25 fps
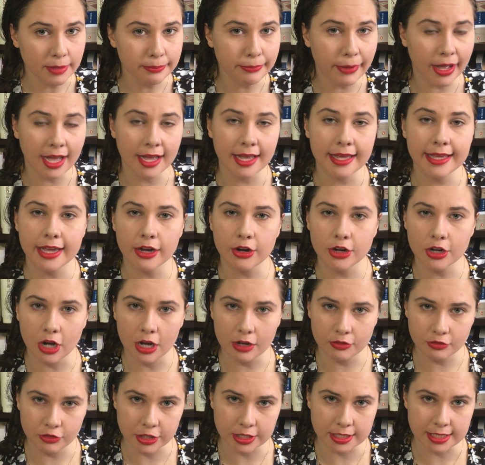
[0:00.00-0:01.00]
by Gary
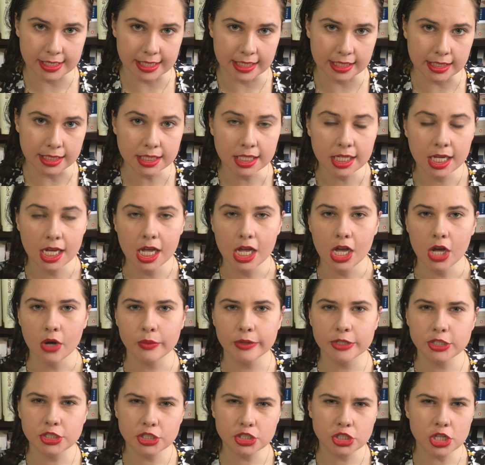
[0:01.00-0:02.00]
Gottfriedson,
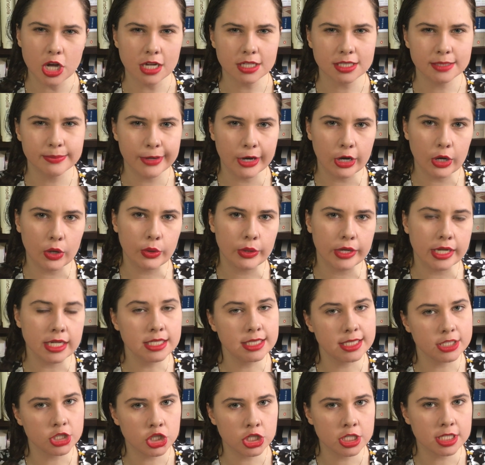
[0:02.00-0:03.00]
which talks about
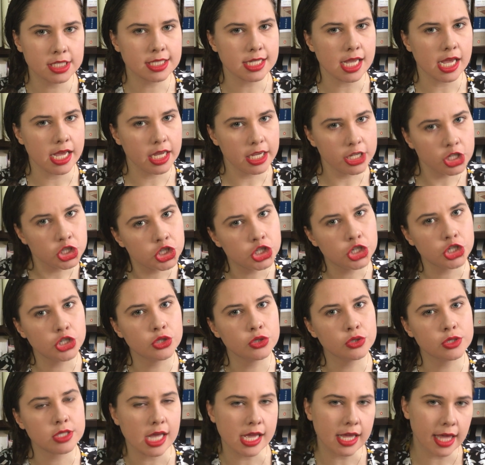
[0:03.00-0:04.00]
Indigenous
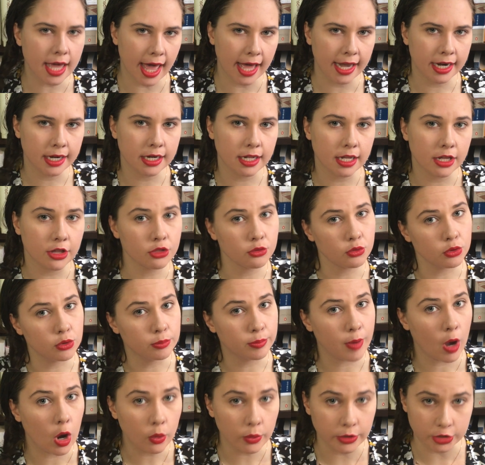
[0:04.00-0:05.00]
issues in Canada through
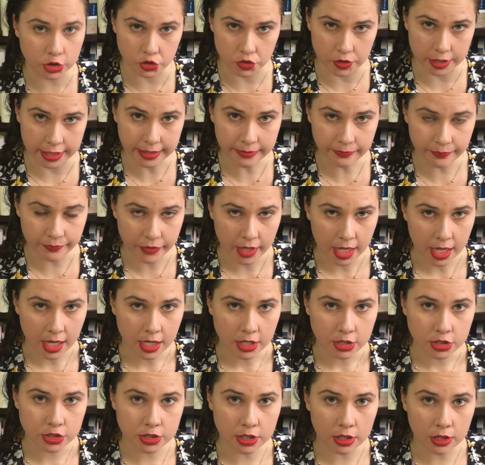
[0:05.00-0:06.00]
poetry.
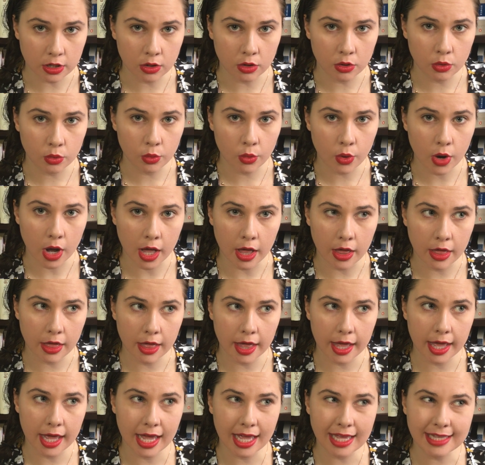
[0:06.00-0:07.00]
So
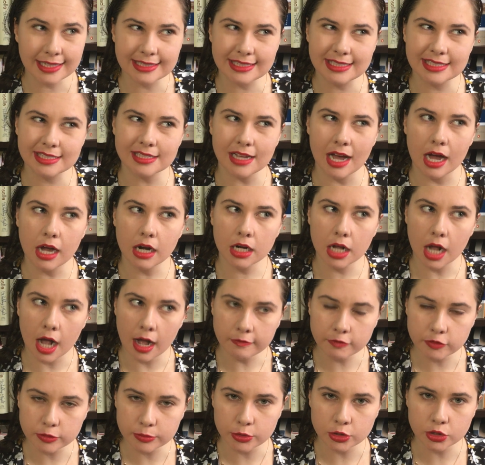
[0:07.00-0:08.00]
it's
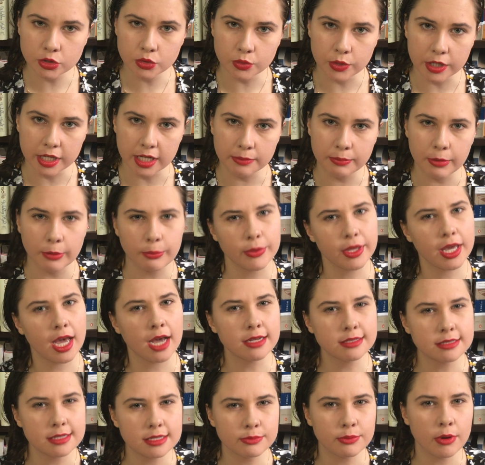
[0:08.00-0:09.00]
uncomfortable to read, but
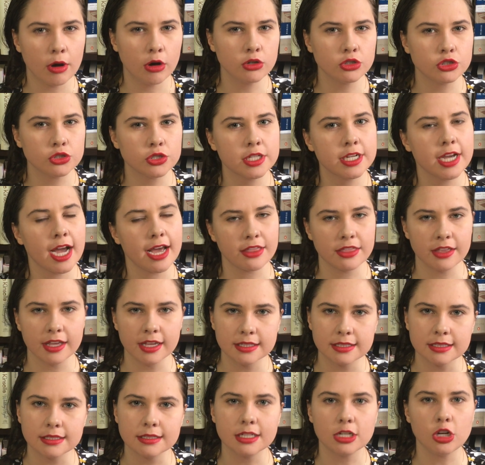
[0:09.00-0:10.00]
because it's poetry, I think
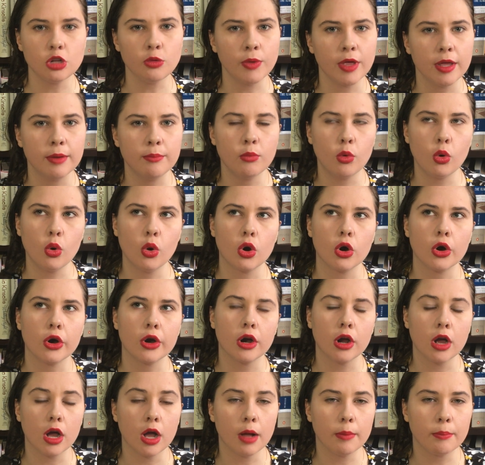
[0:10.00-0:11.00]
it's a little bit
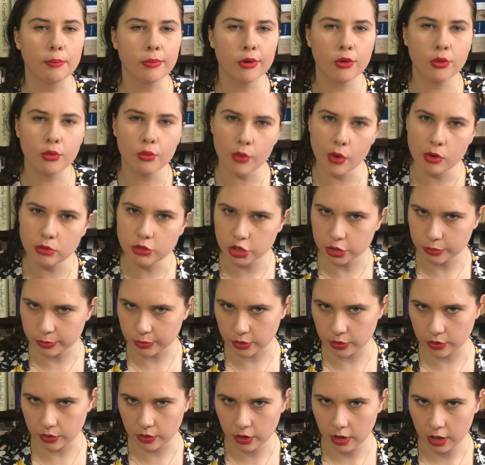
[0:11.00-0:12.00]
more
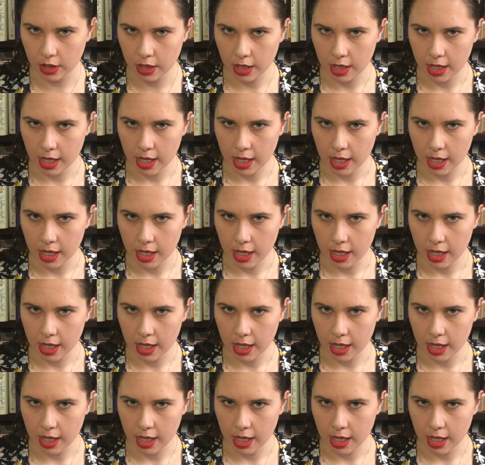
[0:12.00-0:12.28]
approachable.